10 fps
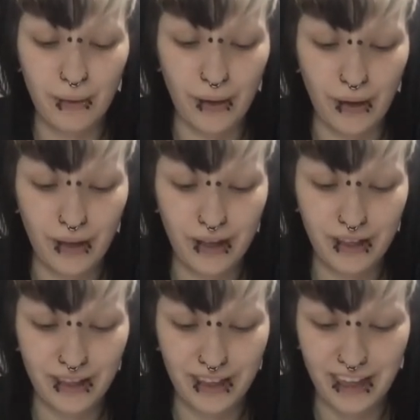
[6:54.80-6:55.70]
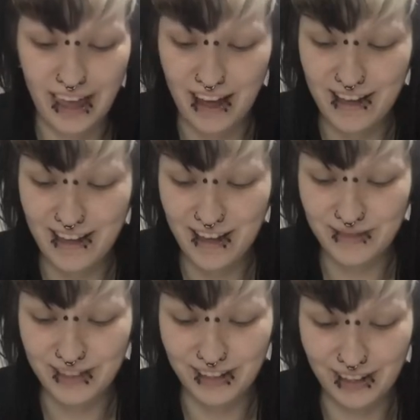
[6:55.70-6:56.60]
But yeah, I
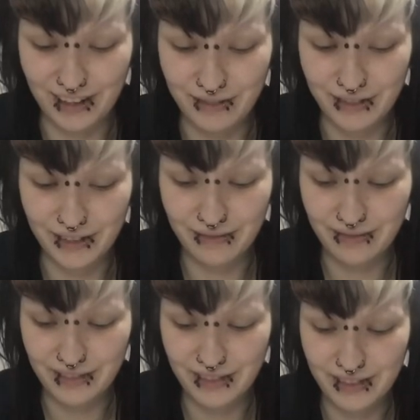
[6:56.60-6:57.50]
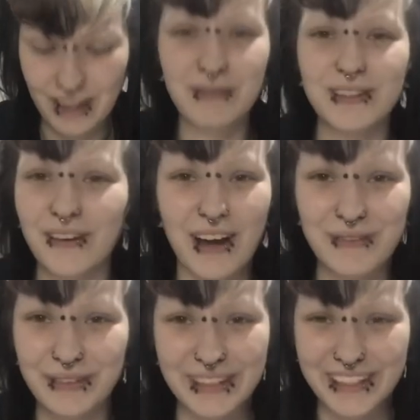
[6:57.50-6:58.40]
absolutely love them. I'm so
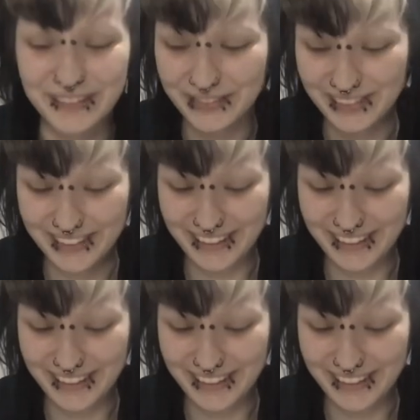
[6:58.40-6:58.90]
happy with them.